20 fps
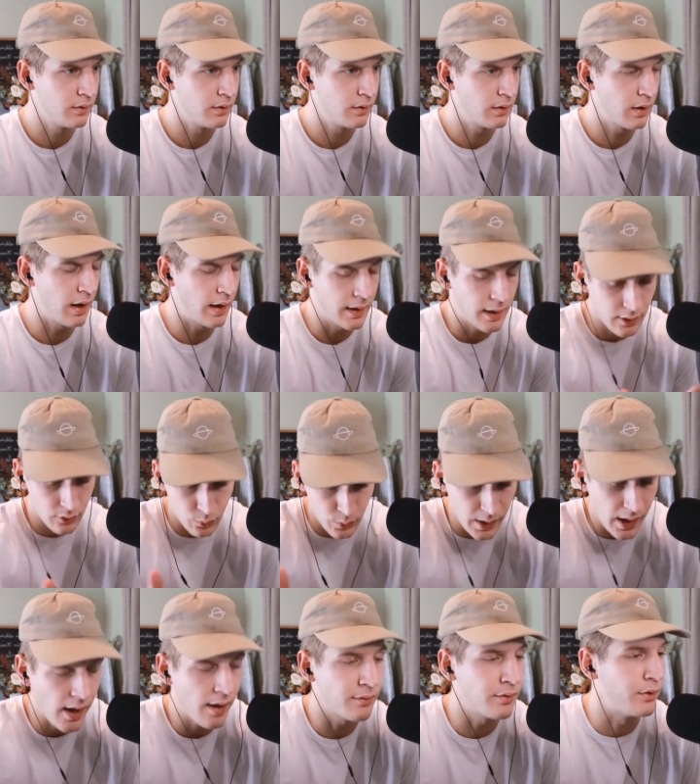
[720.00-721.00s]
I guess we
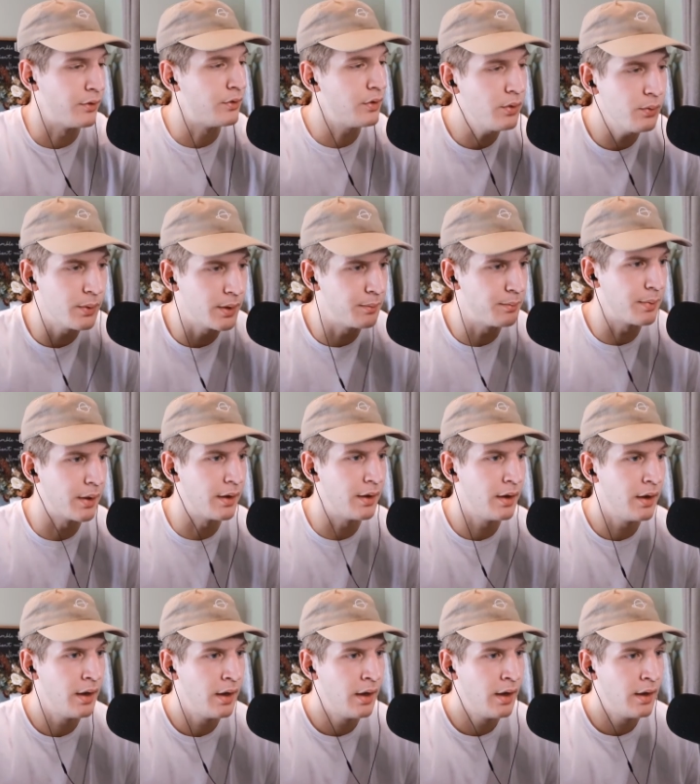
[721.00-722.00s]
have to do it, but
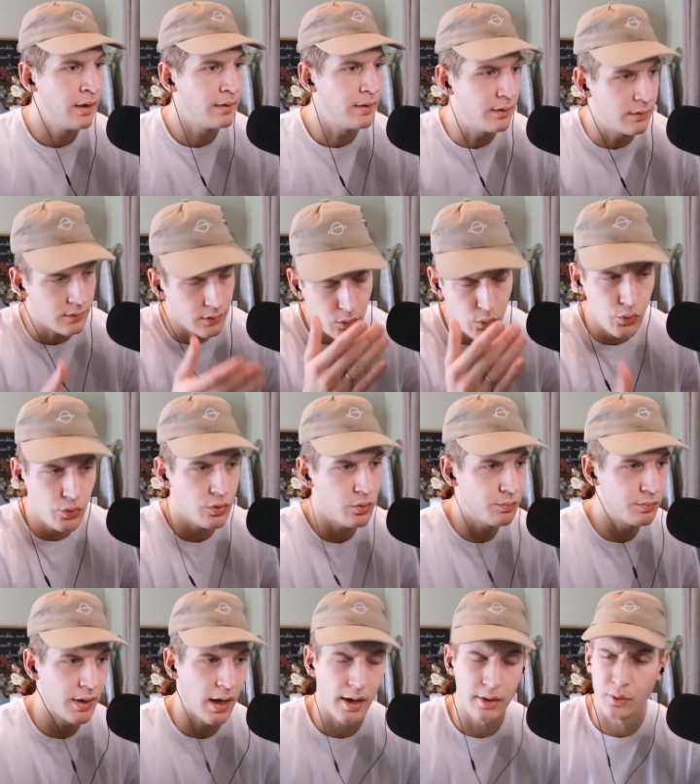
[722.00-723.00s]
these YouTube
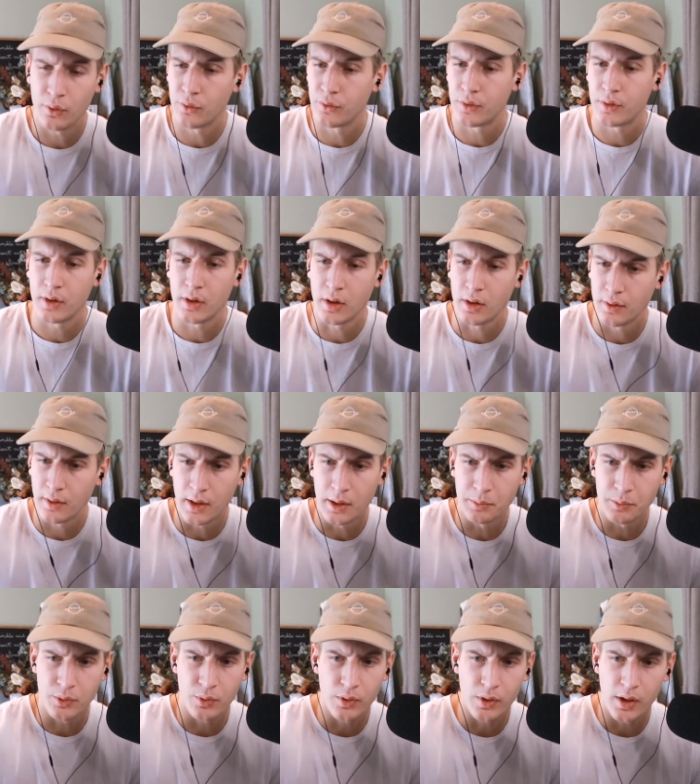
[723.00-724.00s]
titles that I'm
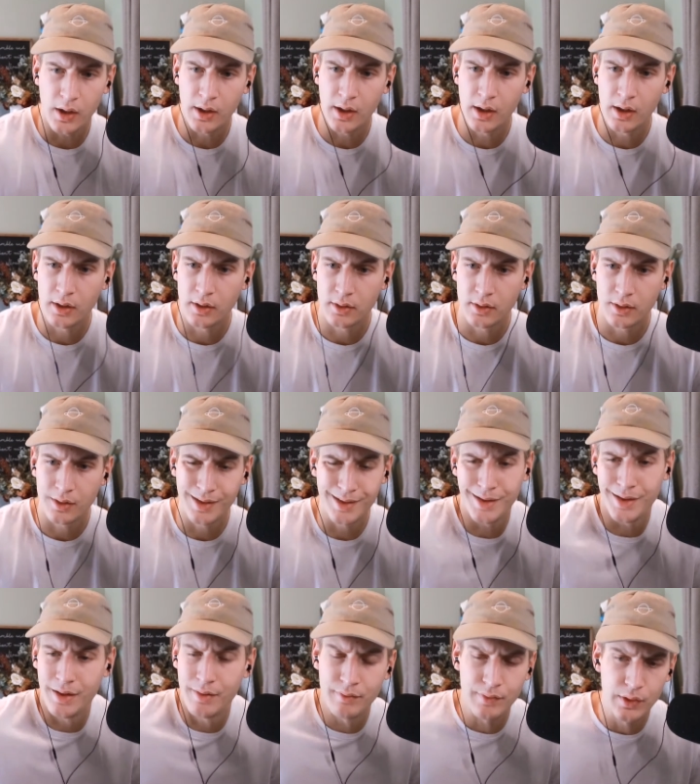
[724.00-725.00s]
creating,
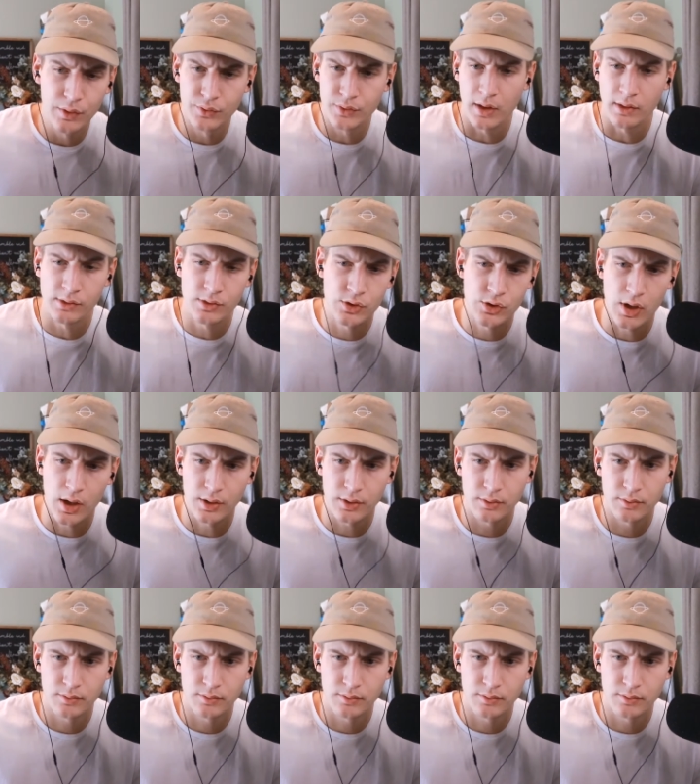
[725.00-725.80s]
it feels like shit.